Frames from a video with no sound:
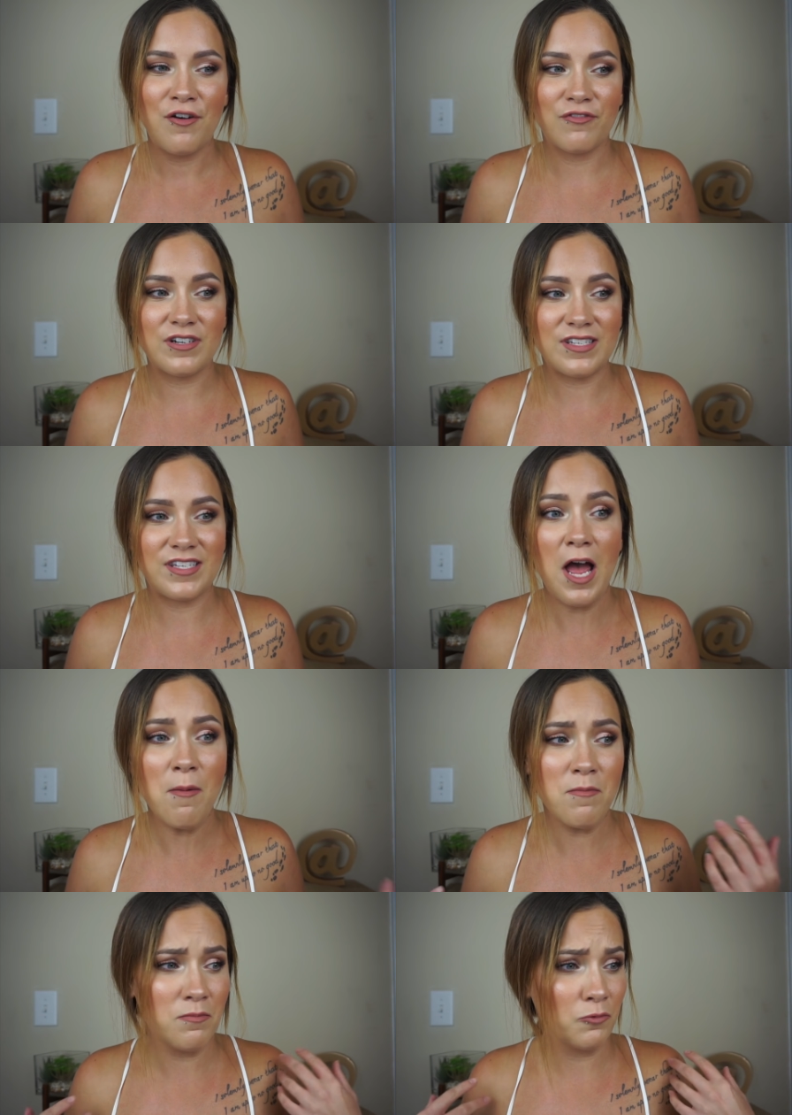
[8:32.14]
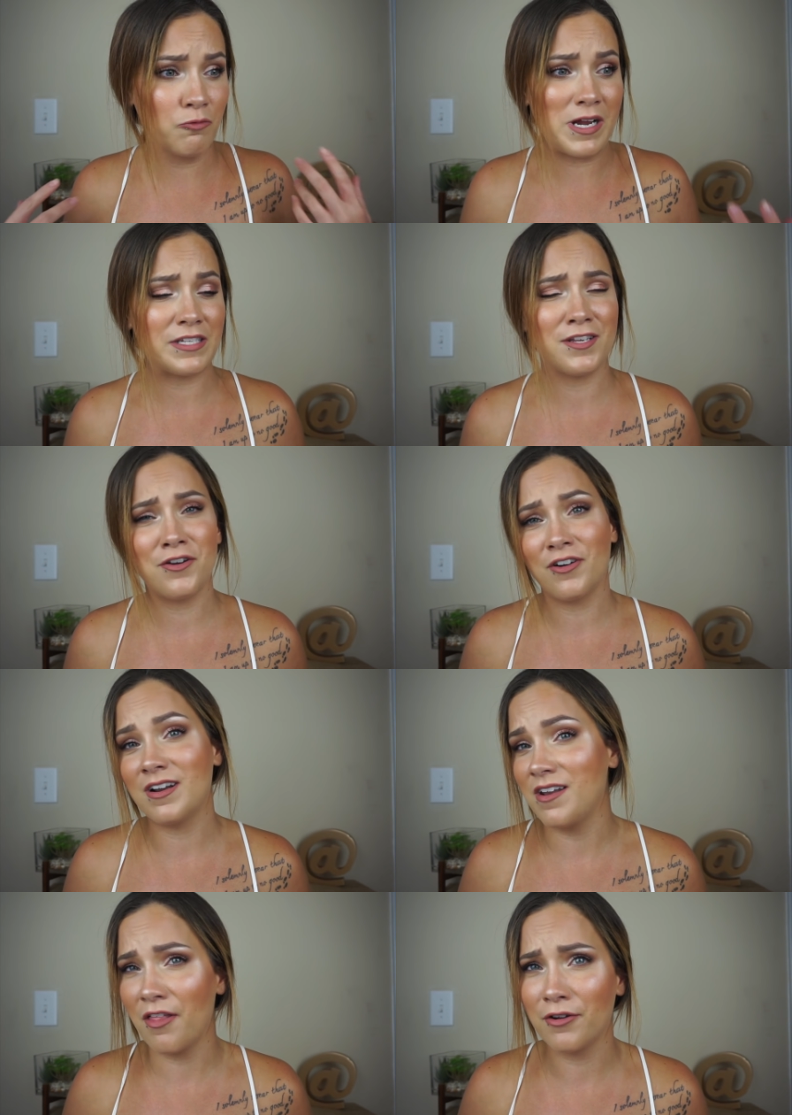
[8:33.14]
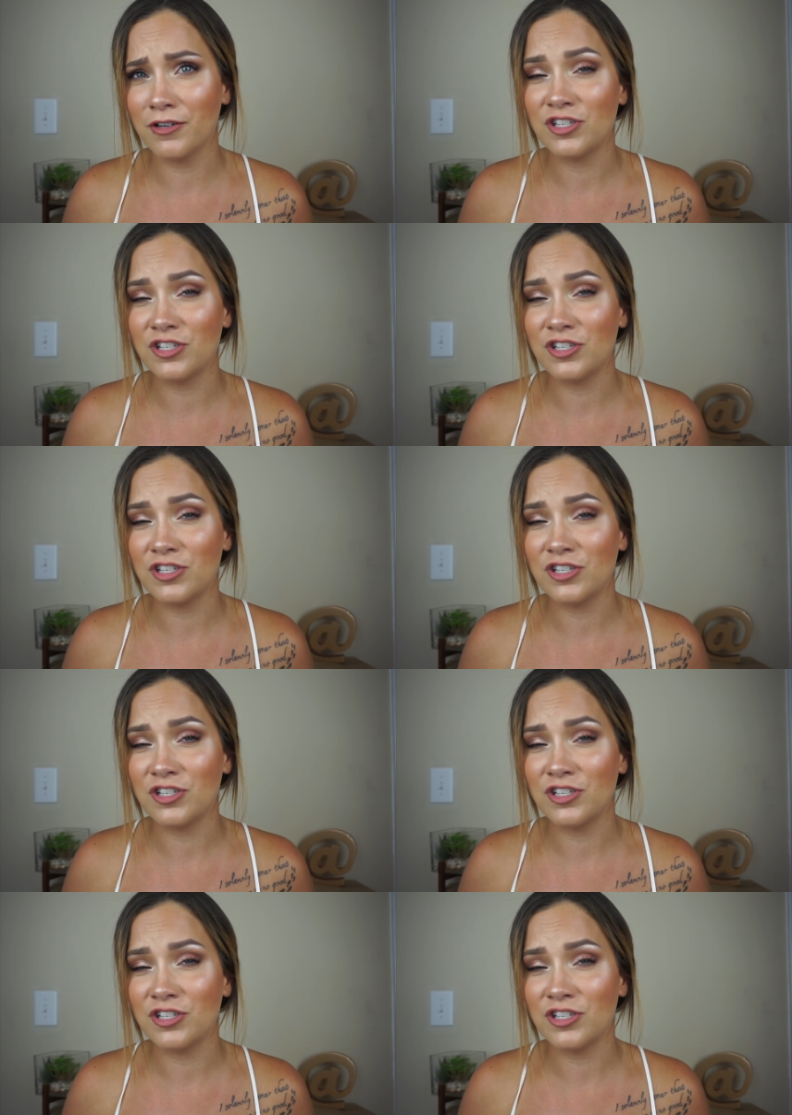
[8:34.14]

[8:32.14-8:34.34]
For some reason or another,